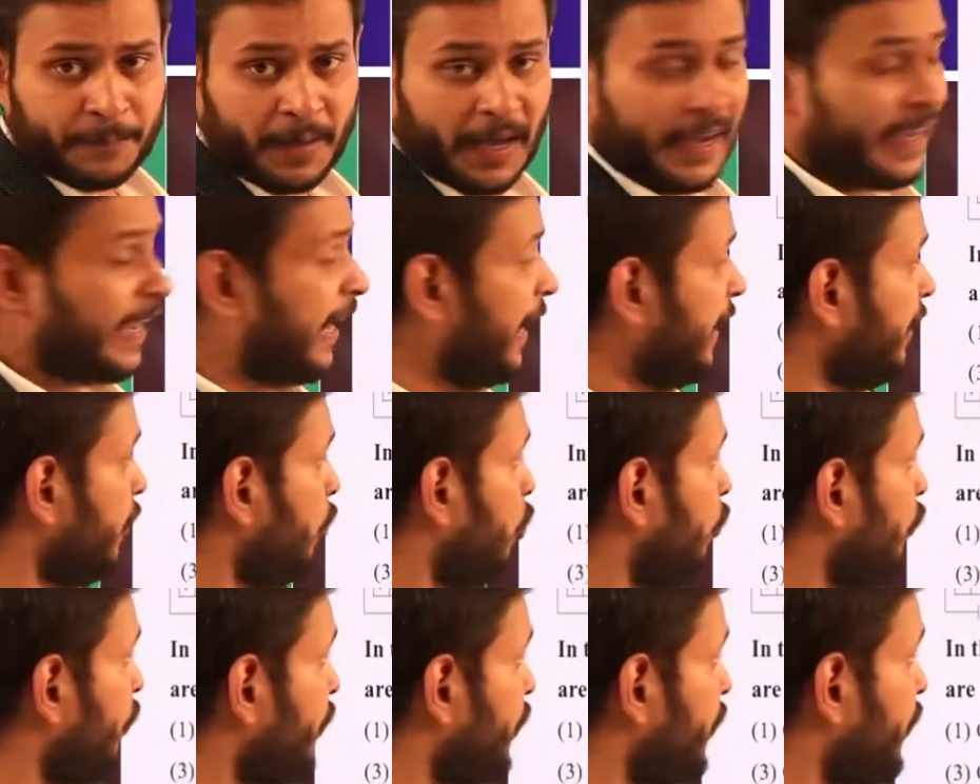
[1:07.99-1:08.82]
Again
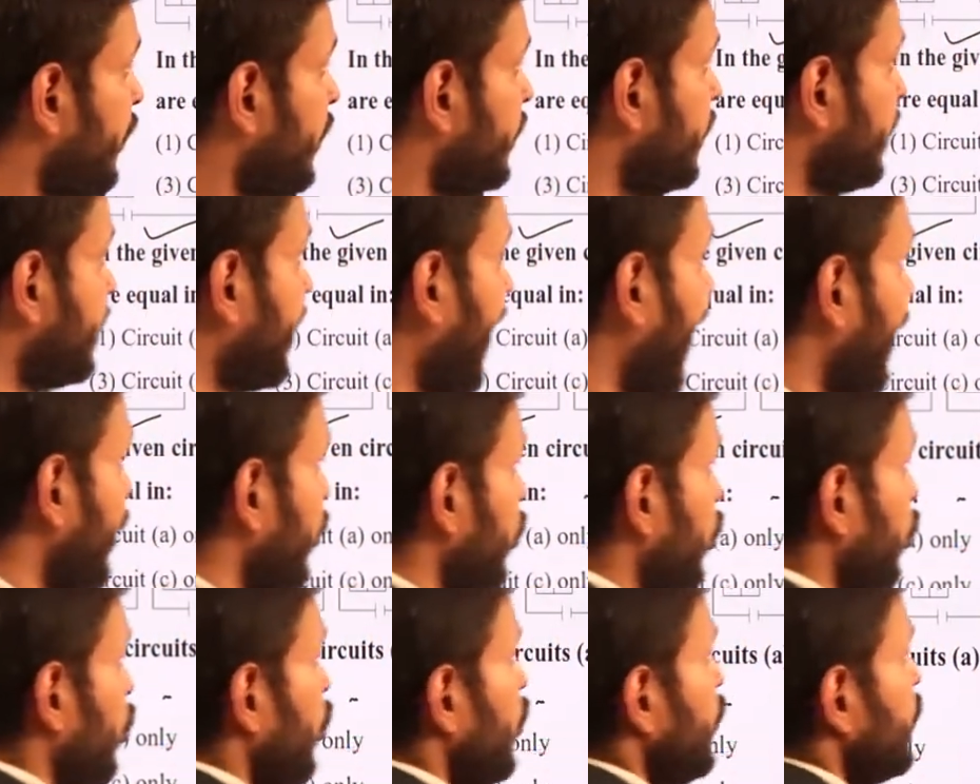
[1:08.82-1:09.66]
over here the
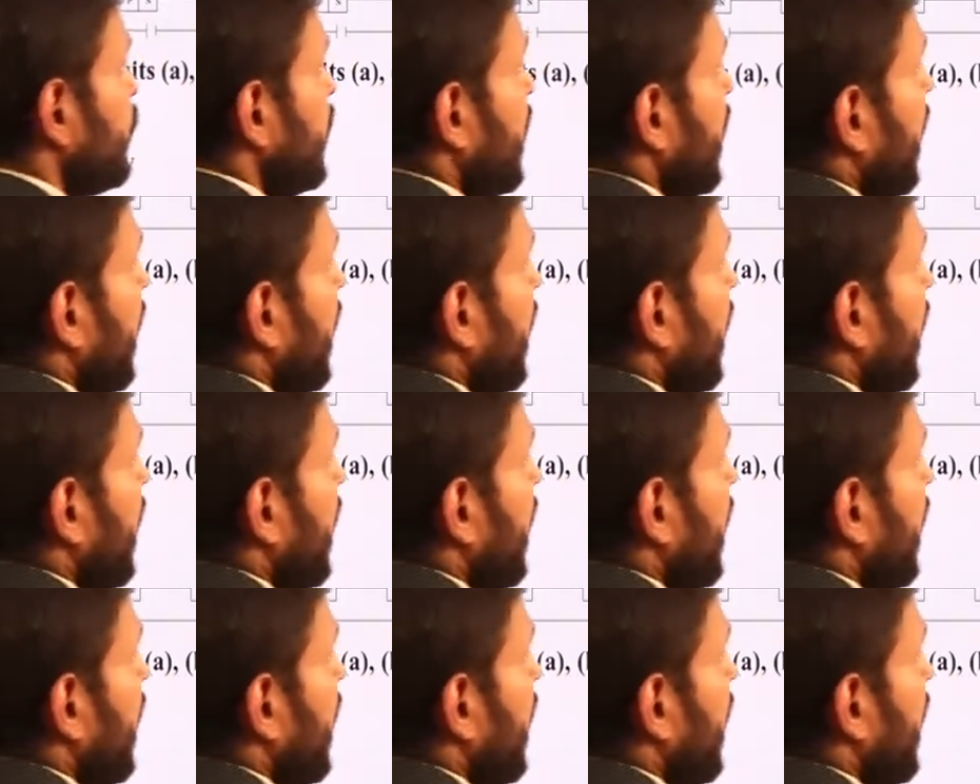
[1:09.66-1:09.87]
diodes